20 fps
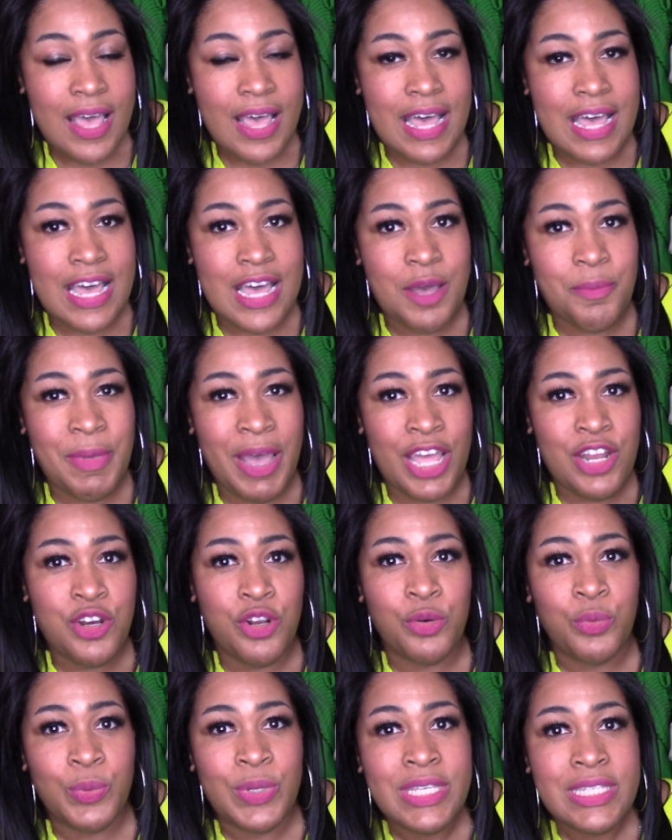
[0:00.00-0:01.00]
I
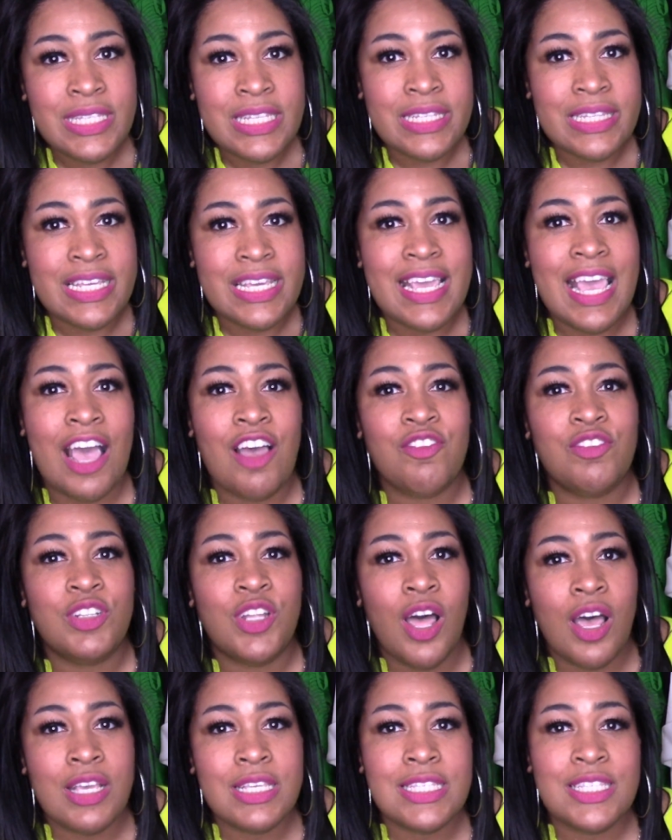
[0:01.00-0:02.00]
know recently I've
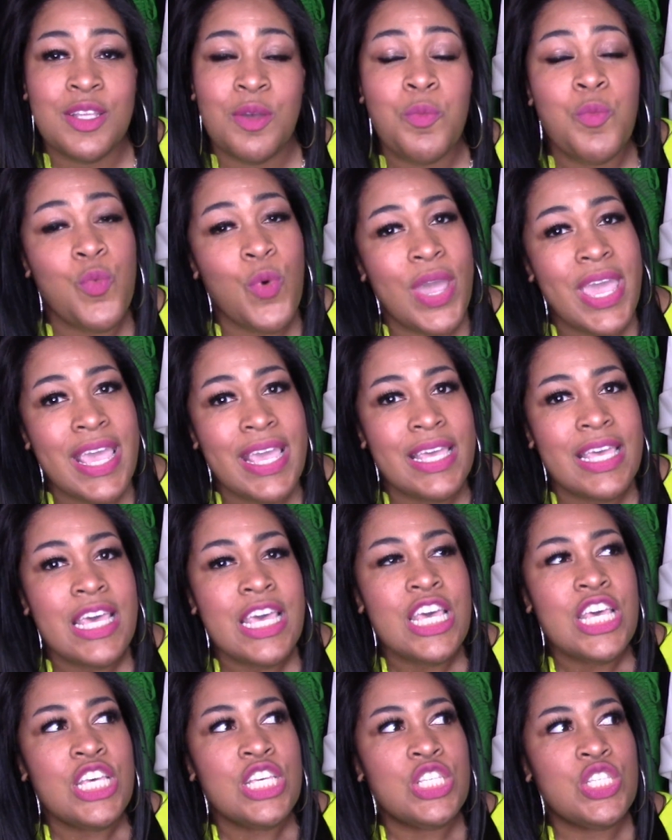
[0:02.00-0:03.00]
lost some weight,
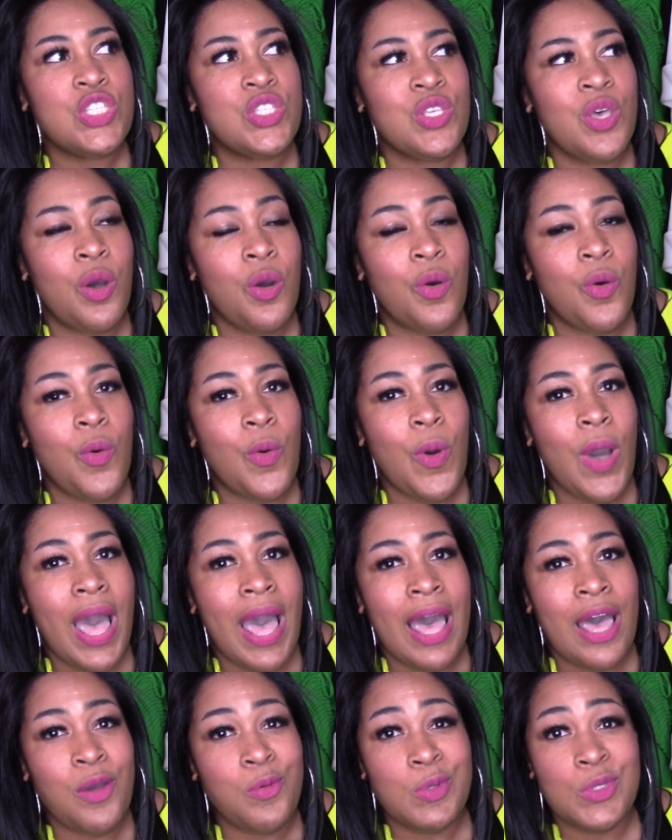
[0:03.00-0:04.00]
so
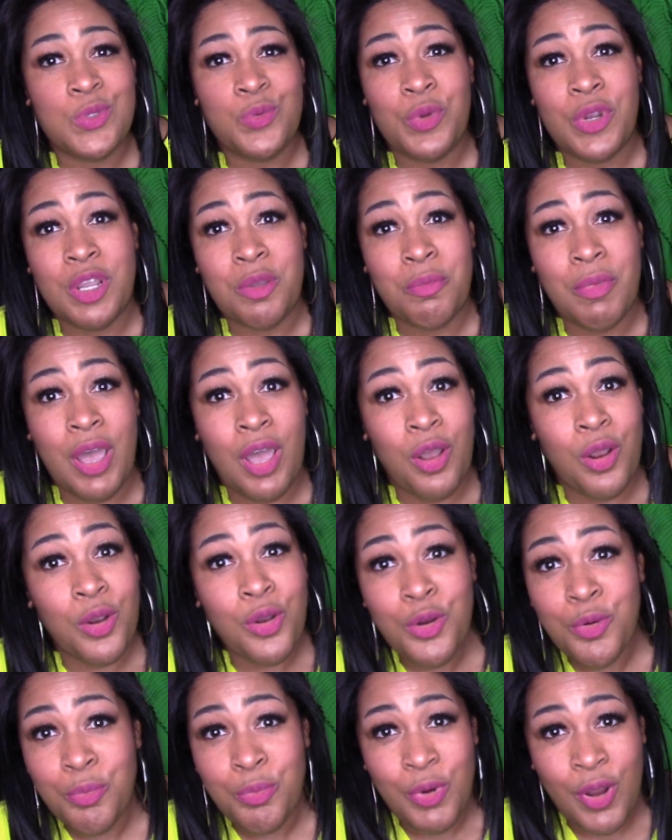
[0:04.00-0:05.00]
I was wearing my
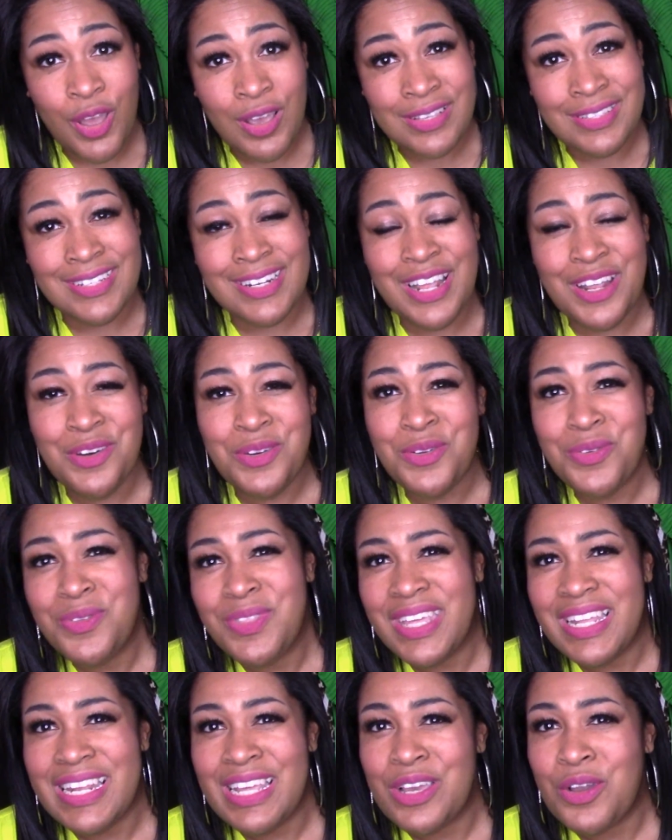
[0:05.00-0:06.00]
old bras and I knew
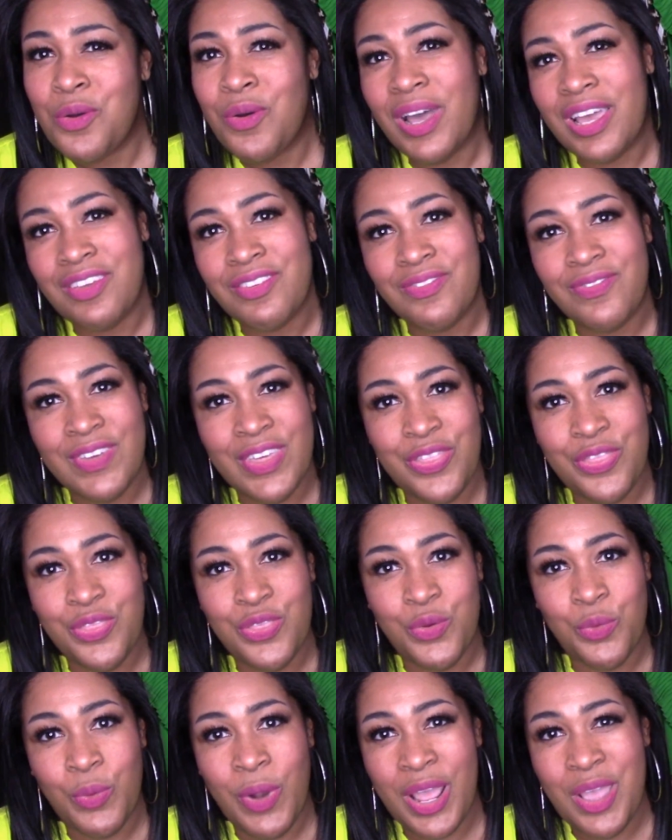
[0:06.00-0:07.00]
they didn't quite fit
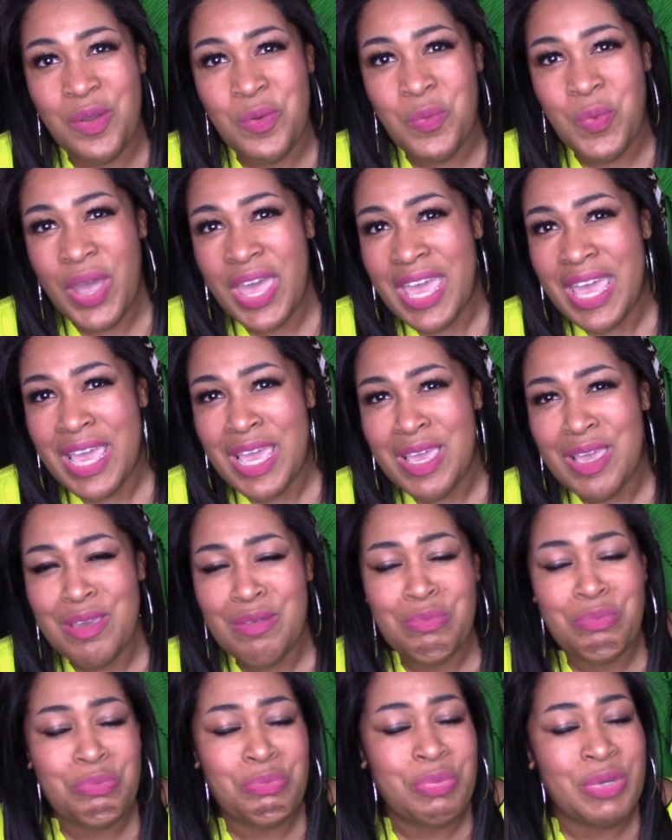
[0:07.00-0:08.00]
the right way,
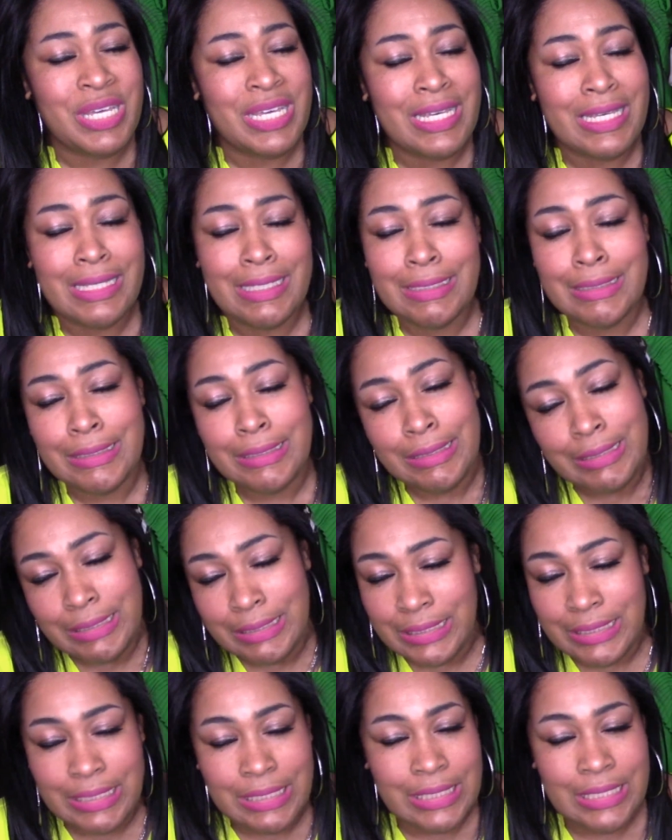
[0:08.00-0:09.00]
but
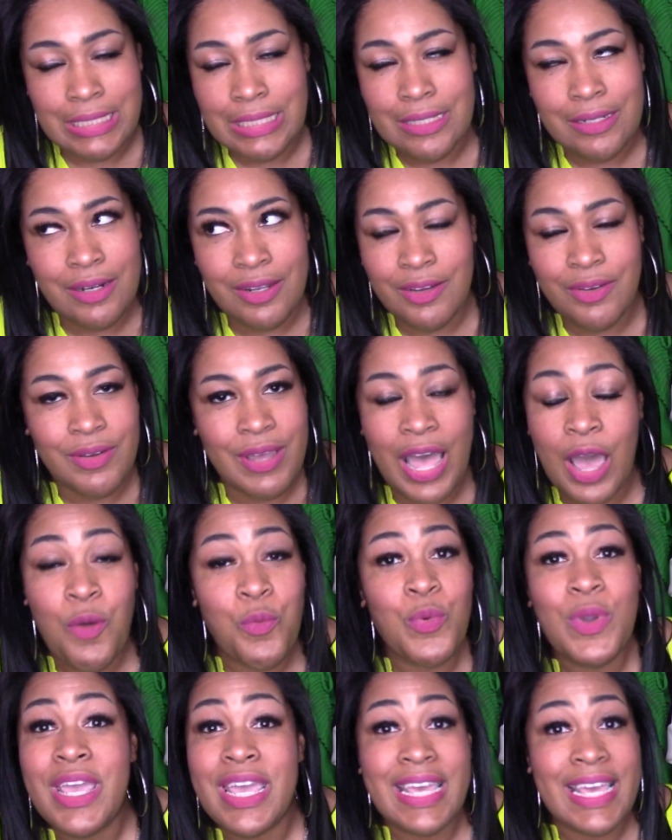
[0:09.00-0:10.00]
you know, I
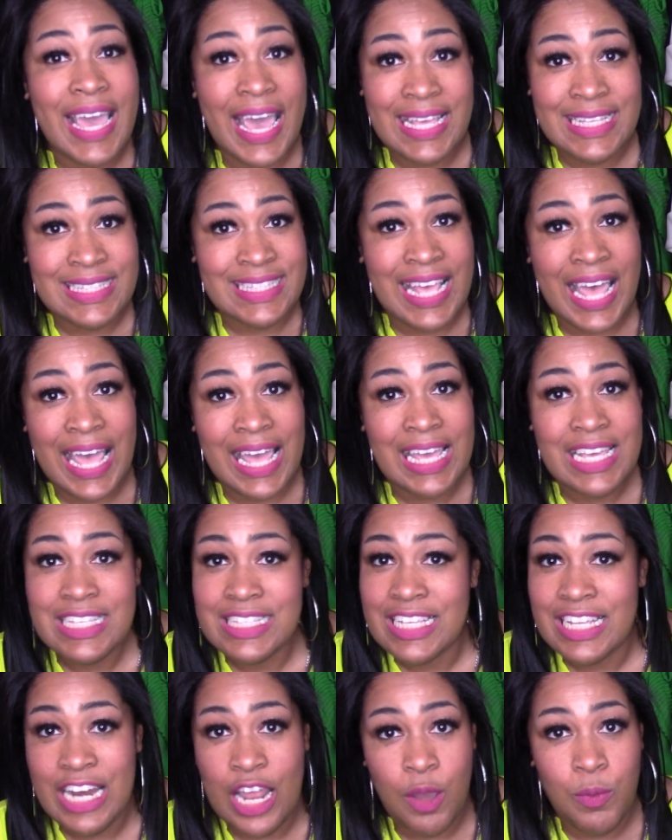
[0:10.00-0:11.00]
went and got
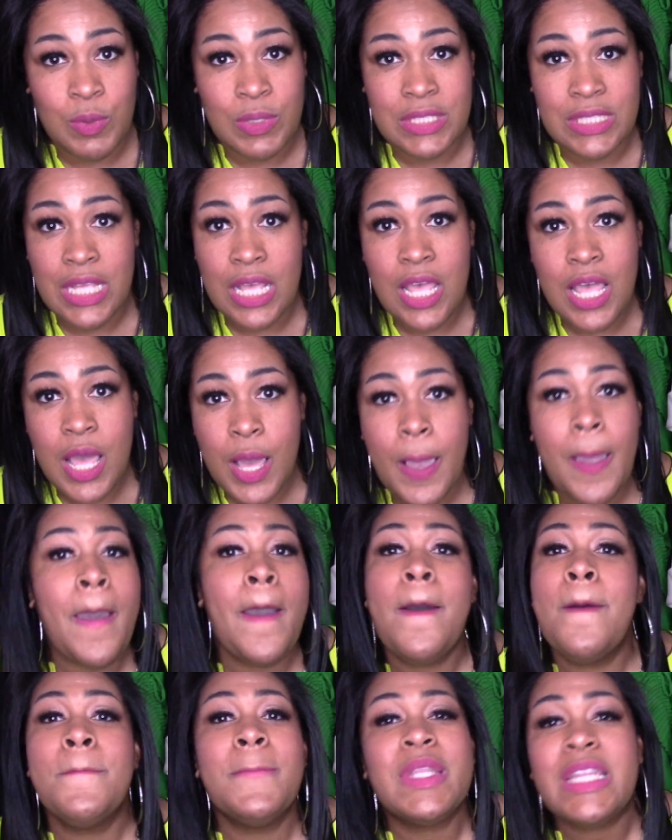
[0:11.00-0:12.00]
sized and I was
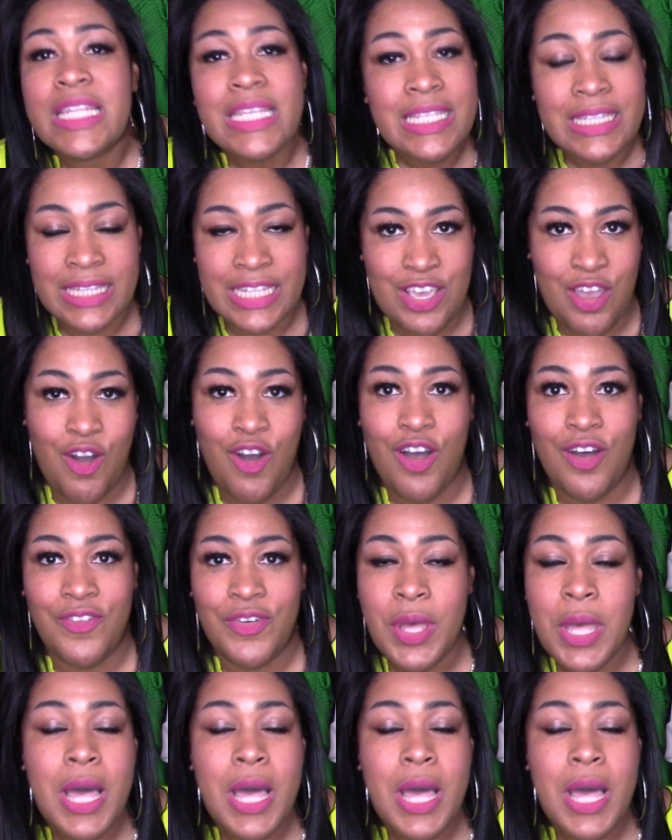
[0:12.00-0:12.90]
completely off.